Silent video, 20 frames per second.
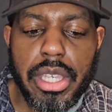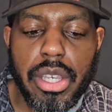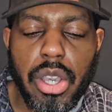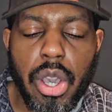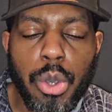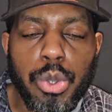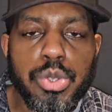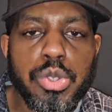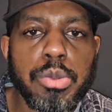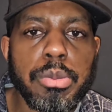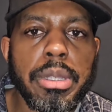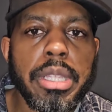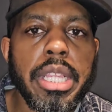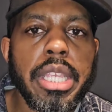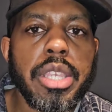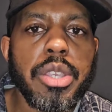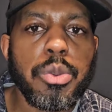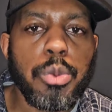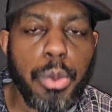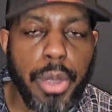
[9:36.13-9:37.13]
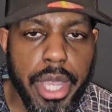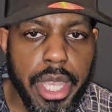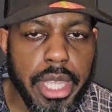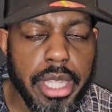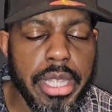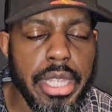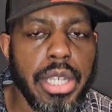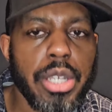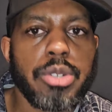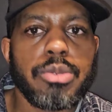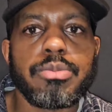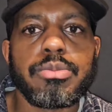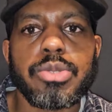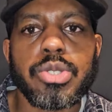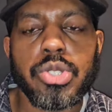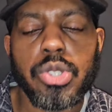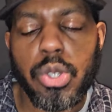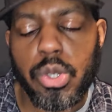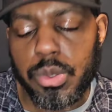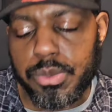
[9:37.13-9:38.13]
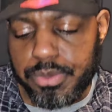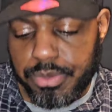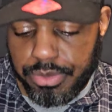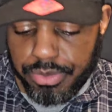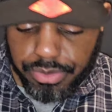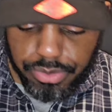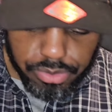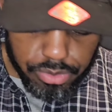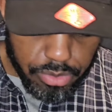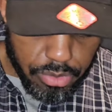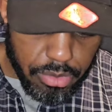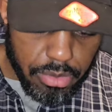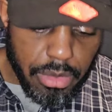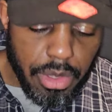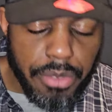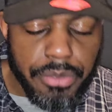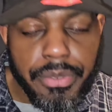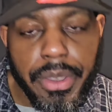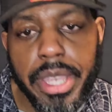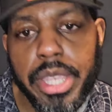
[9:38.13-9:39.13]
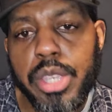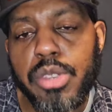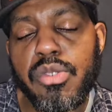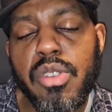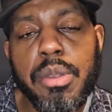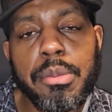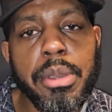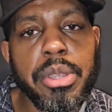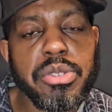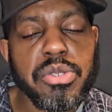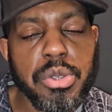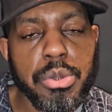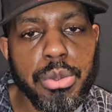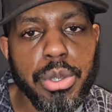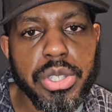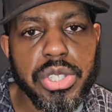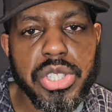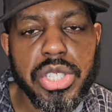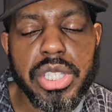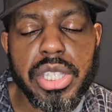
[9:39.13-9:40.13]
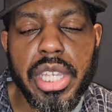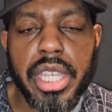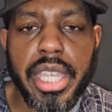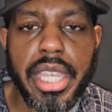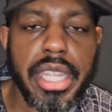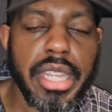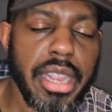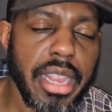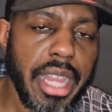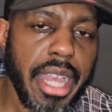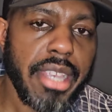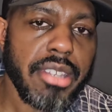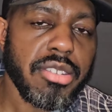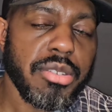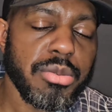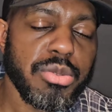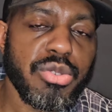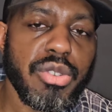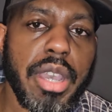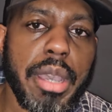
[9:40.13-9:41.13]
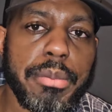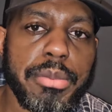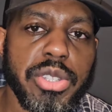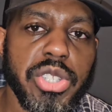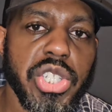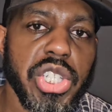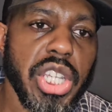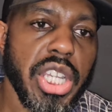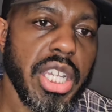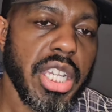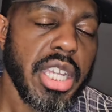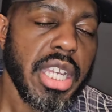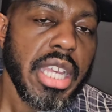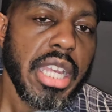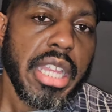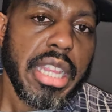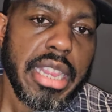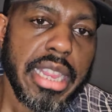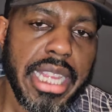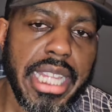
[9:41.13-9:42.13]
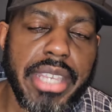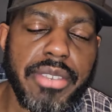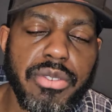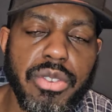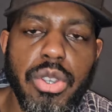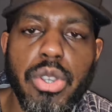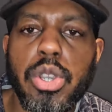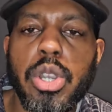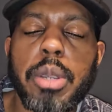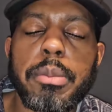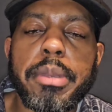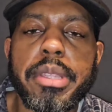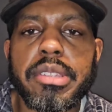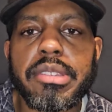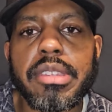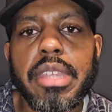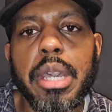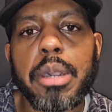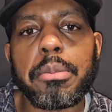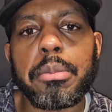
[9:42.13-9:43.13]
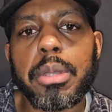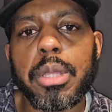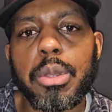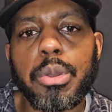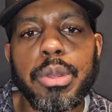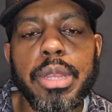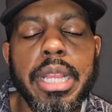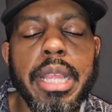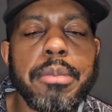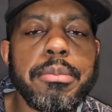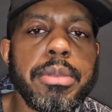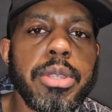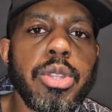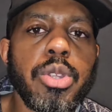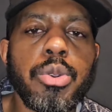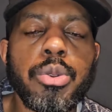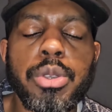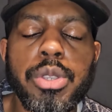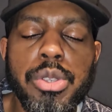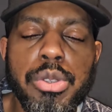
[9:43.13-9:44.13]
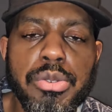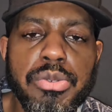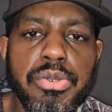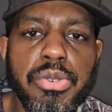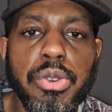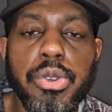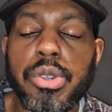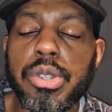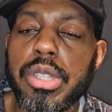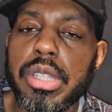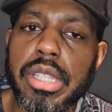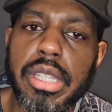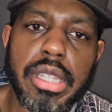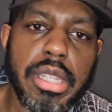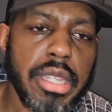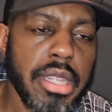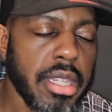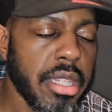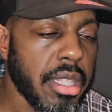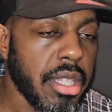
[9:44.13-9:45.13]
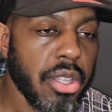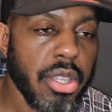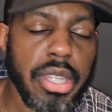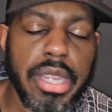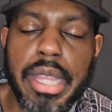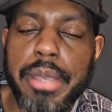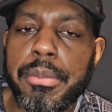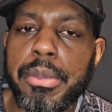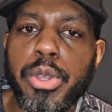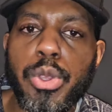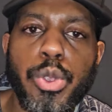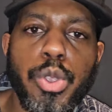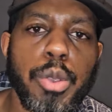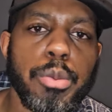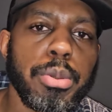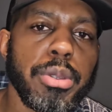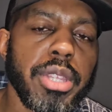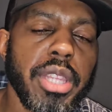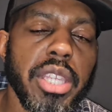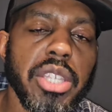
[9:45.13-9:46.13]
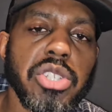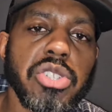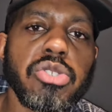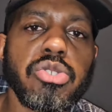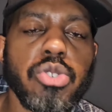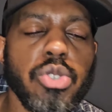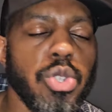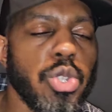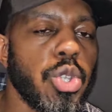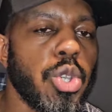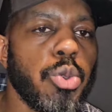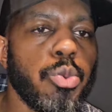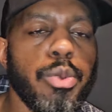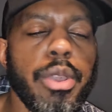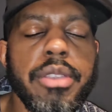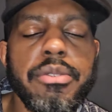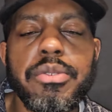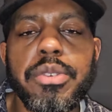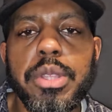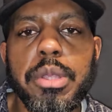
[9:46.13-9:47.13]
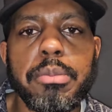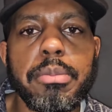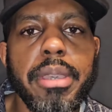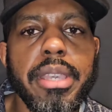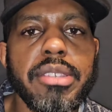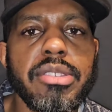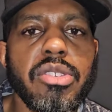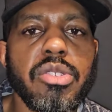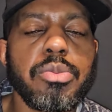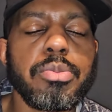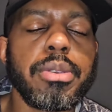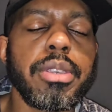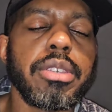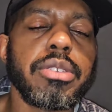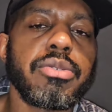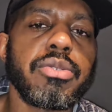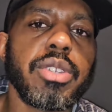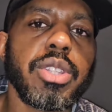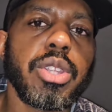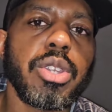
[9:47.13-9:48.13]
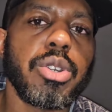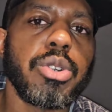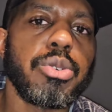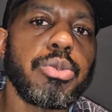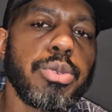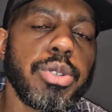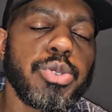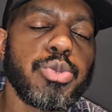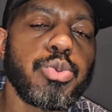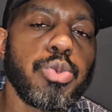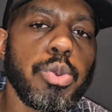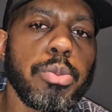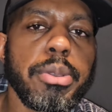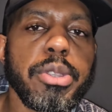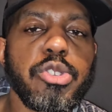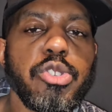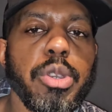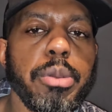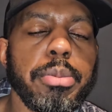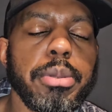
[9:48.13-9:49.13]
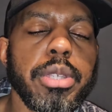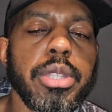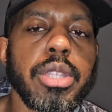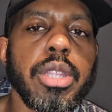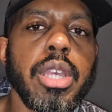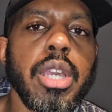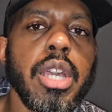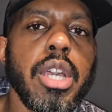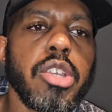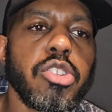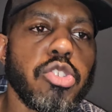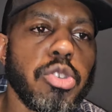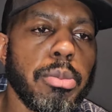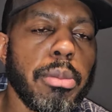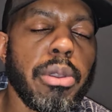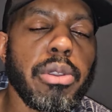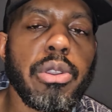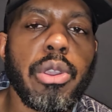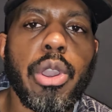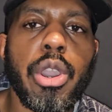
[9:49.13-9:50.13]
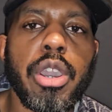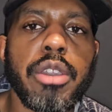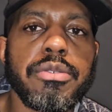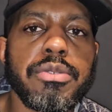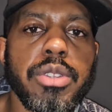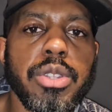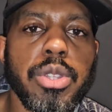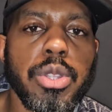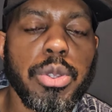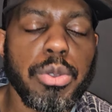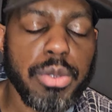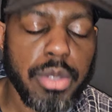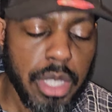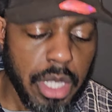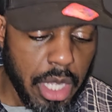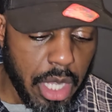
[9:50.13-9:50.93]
ultimately we're here now. So thank you very much for watching. Again, like, subscribe and share. Leave your comments down below. Let me know what you thought. You can let me know your predictions, or you can wait for the Basis Picks video, which will be dropping tomorrow afternoon.